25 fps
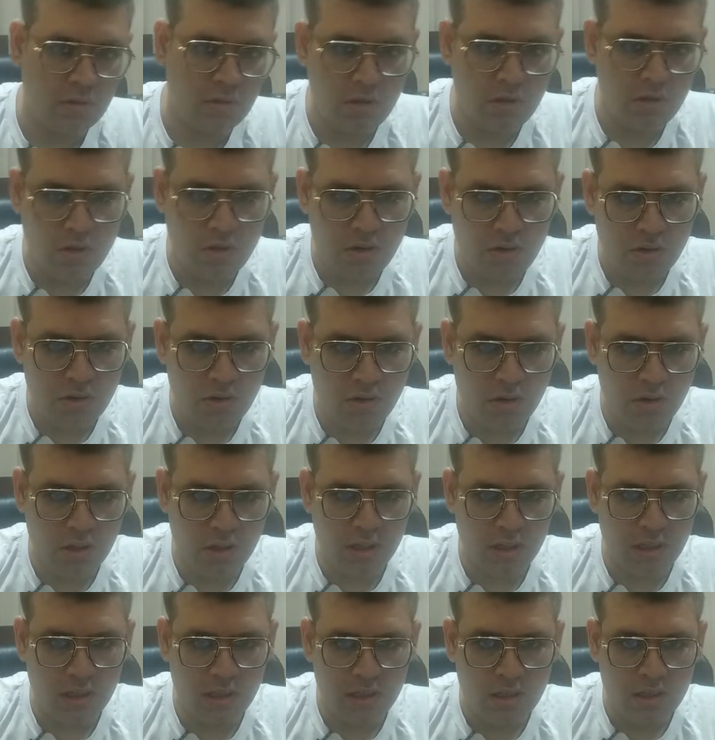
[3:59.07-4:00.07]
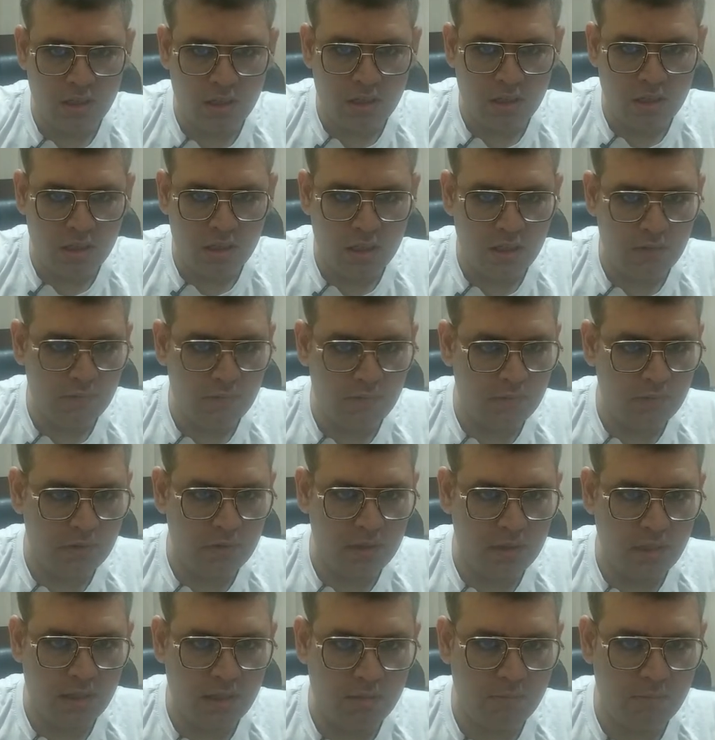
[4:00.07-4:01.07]
Okay. If
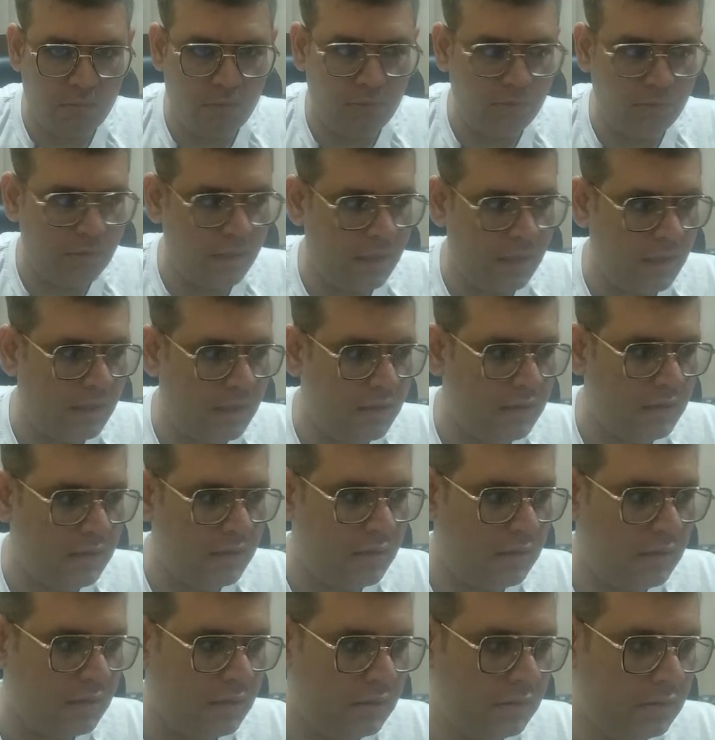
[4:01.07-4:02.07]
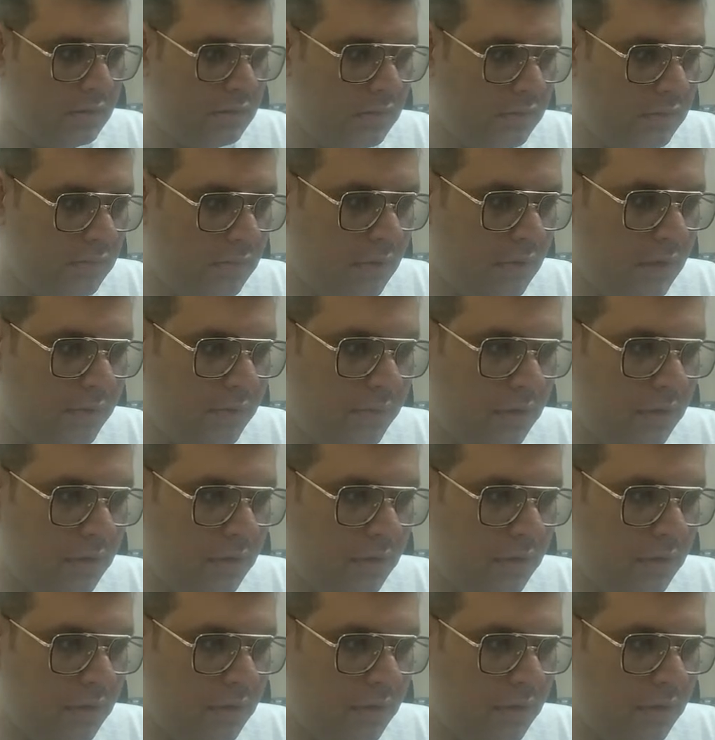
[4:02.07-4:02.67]
king moves here, what will you